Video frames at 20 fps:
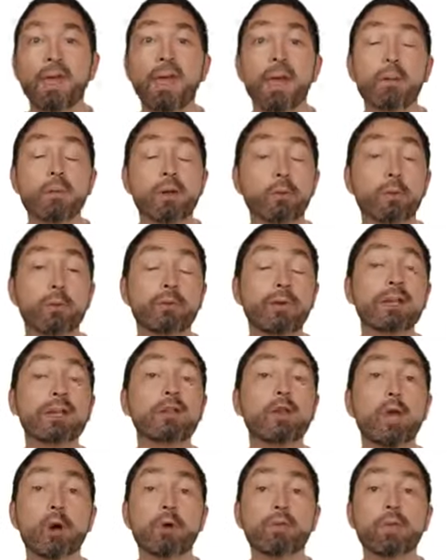But if we already
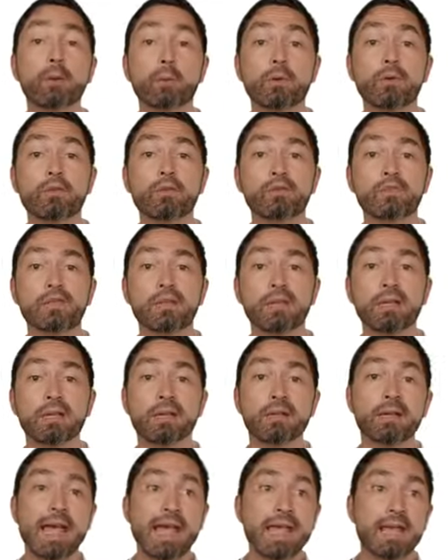know that we're interested
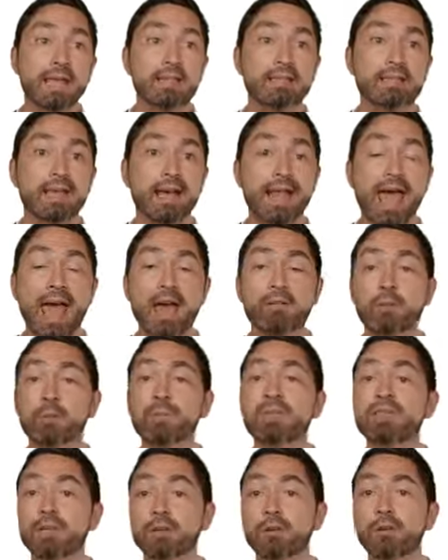in A's that have a
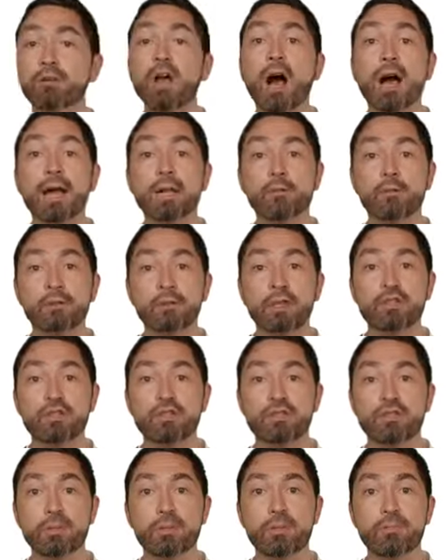particular kind of
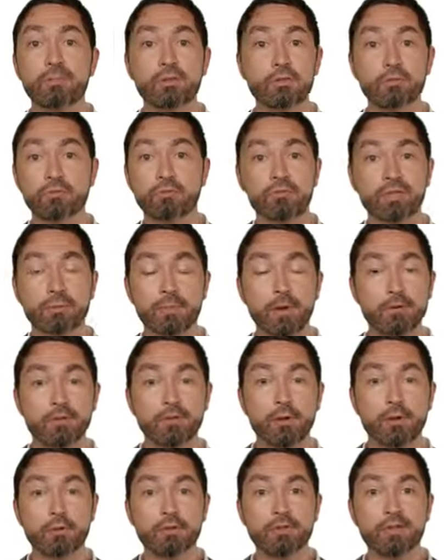relationship to some other
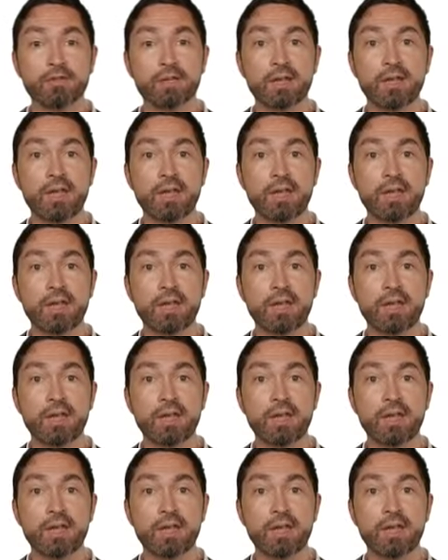nodes,